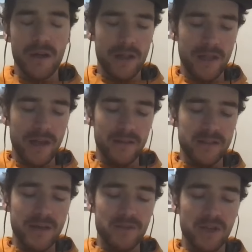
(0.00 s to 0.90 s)
And then at the
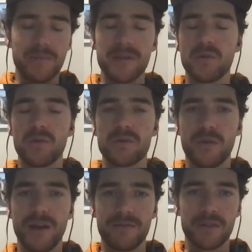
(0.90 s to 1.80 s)
same time, he's also
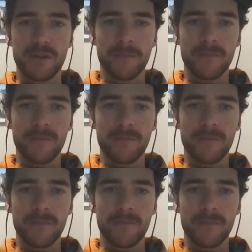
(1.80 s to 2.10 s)
have to.